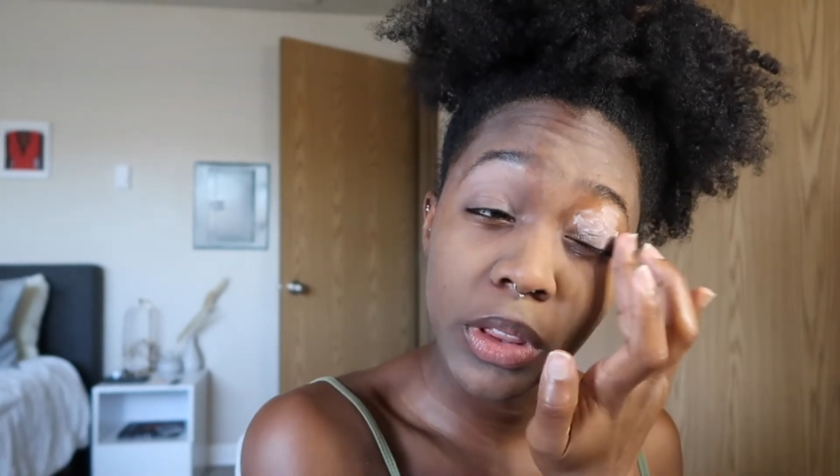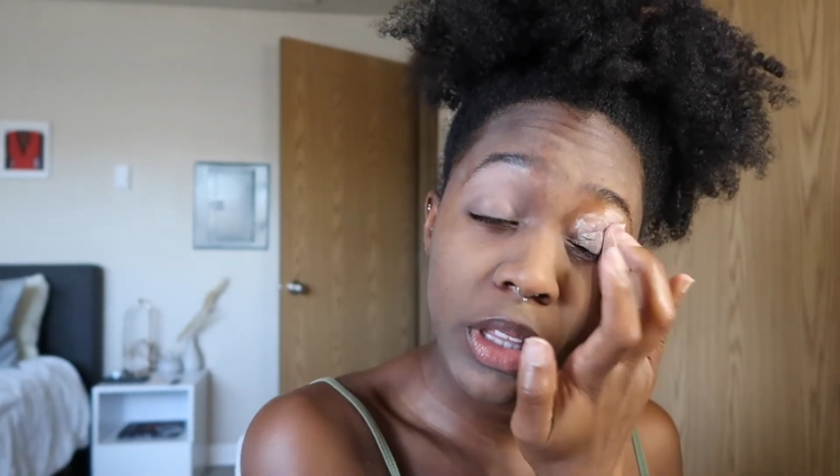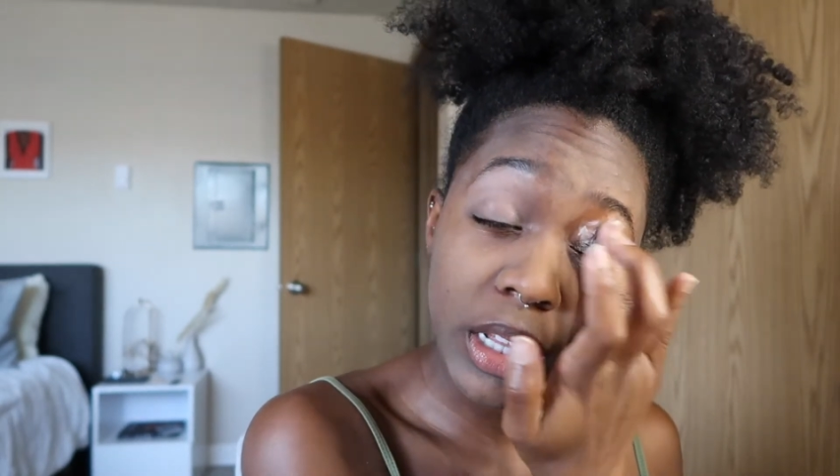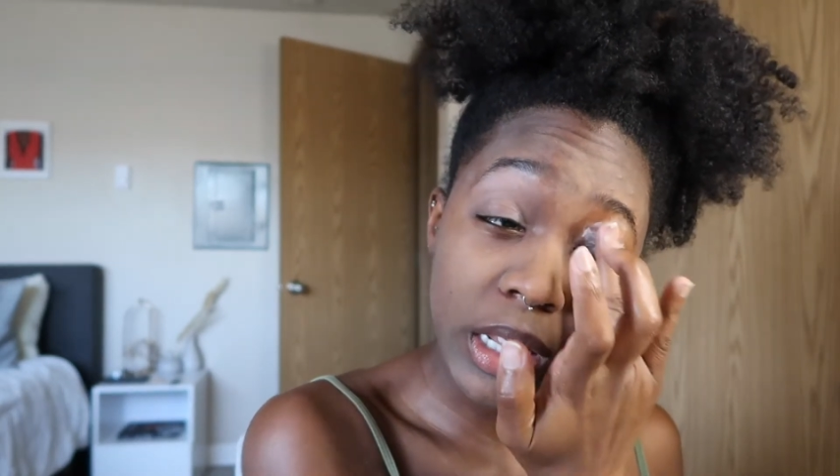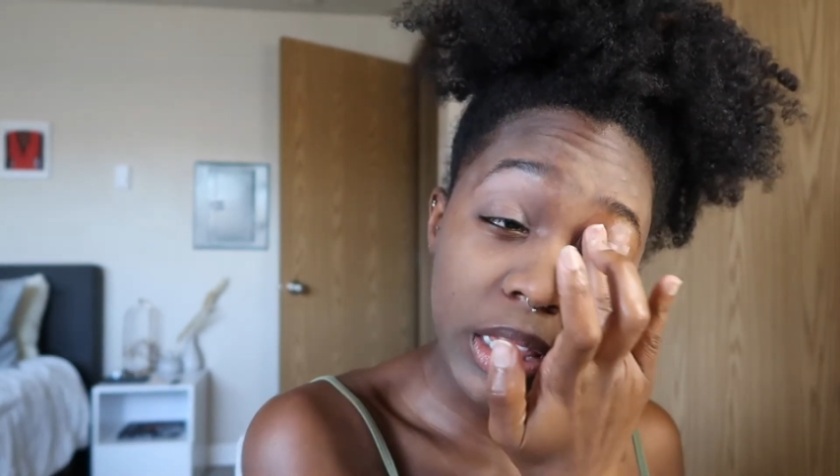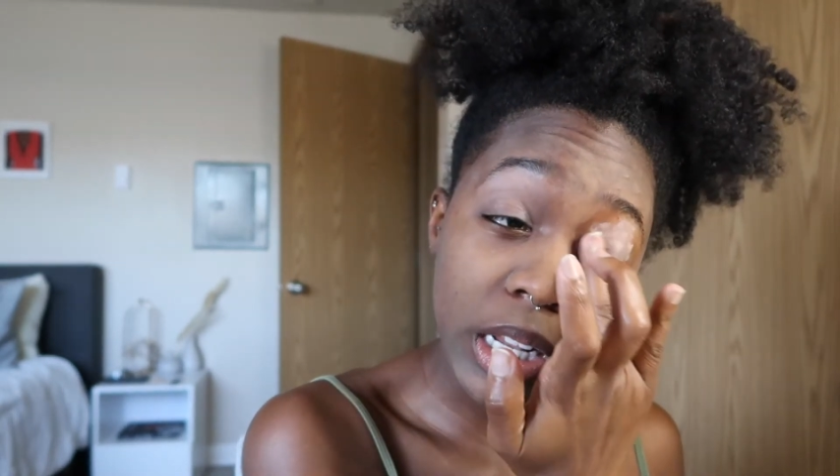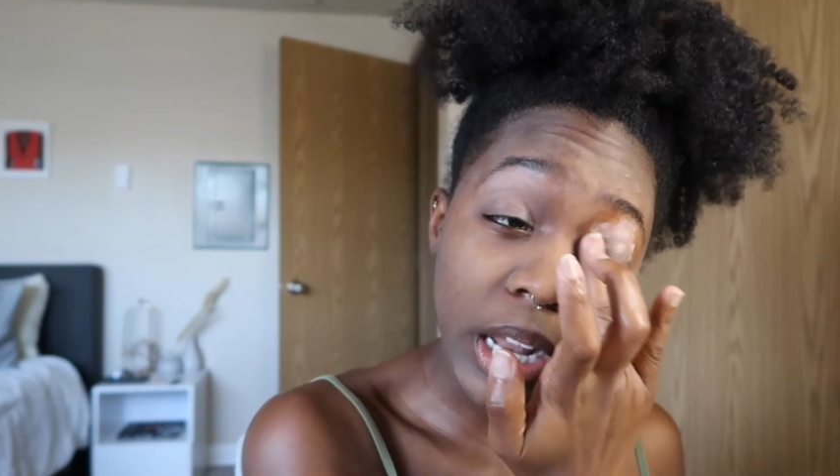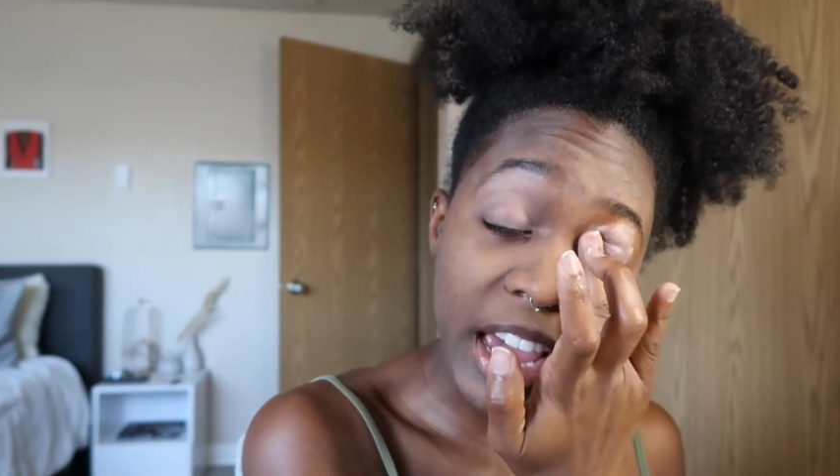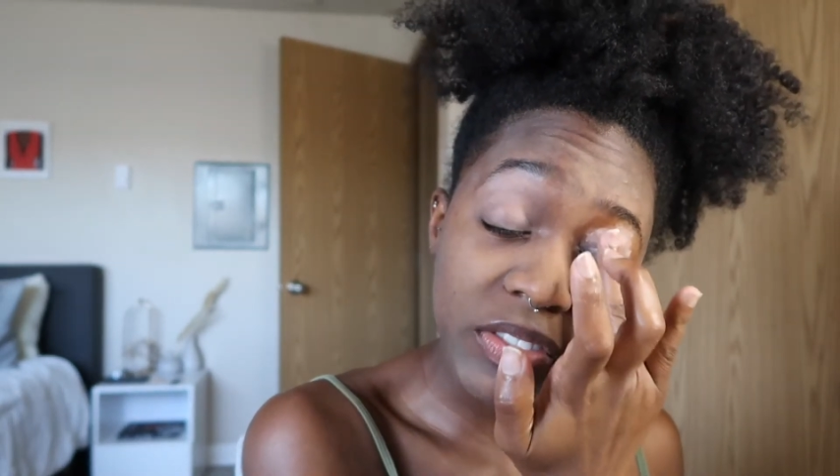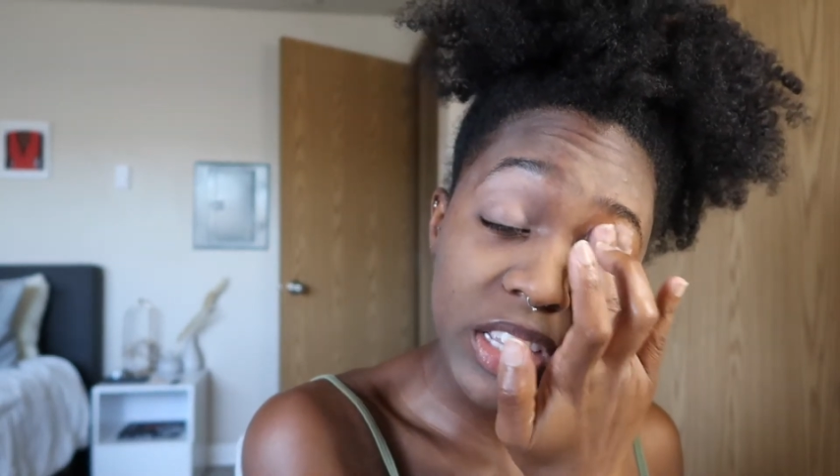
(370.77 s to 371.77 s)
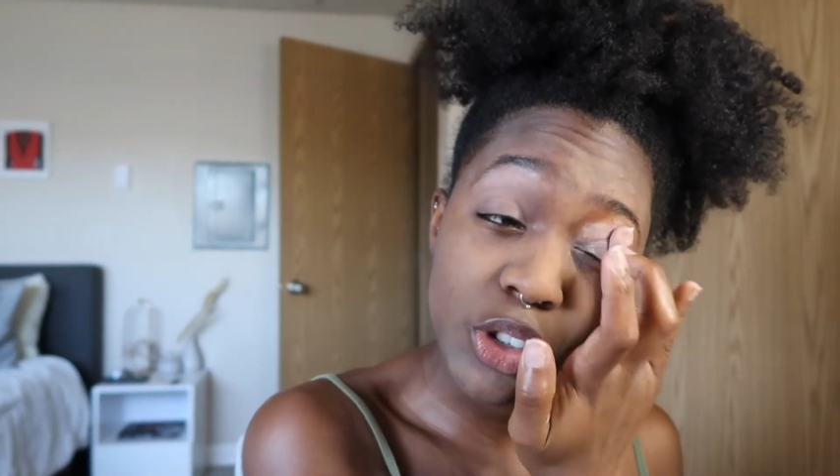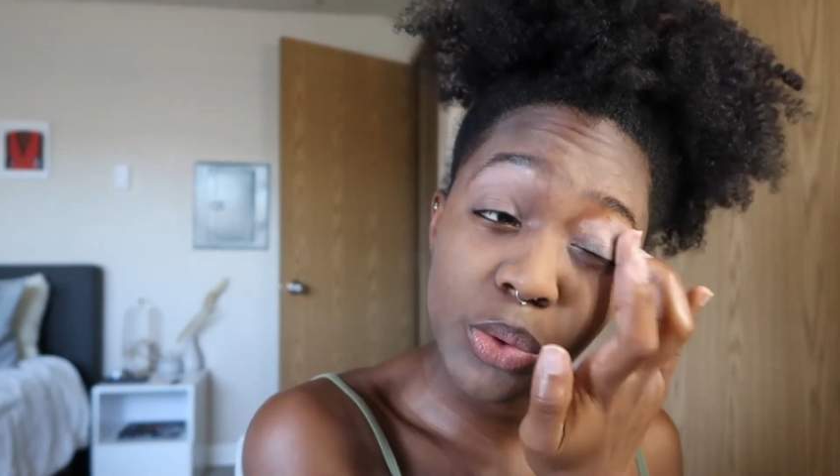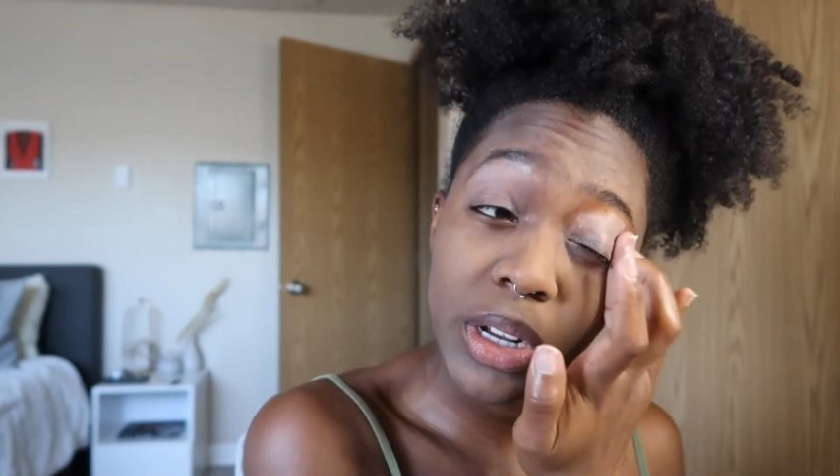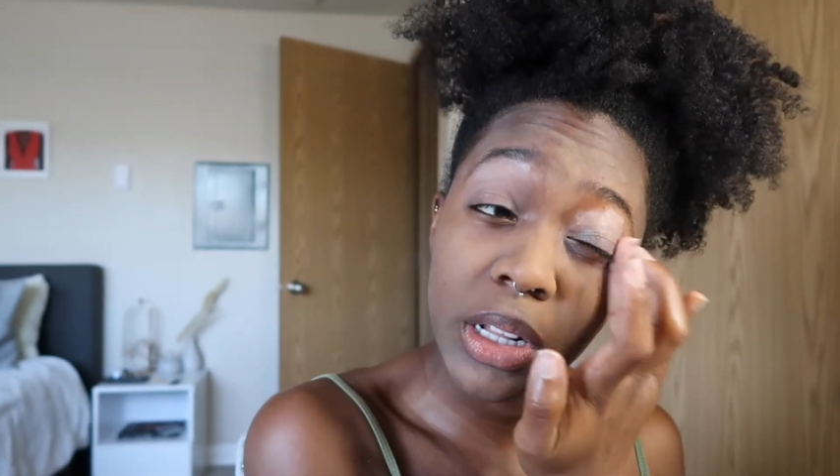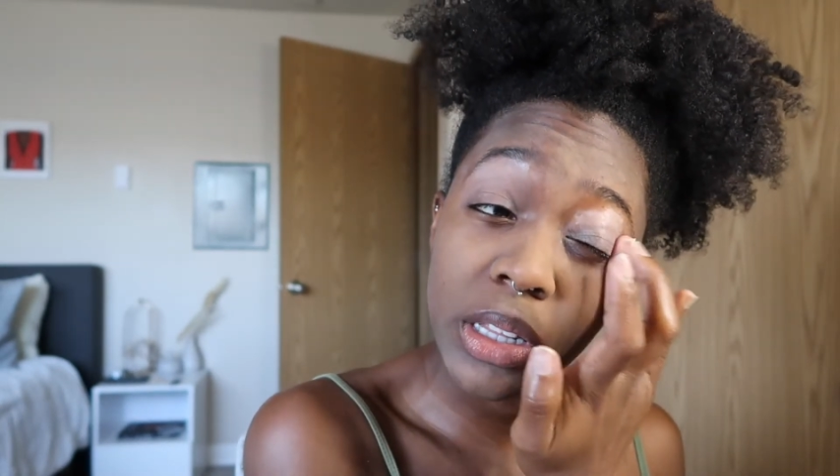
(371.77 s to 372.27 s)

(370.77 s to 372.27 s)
the the life that you want to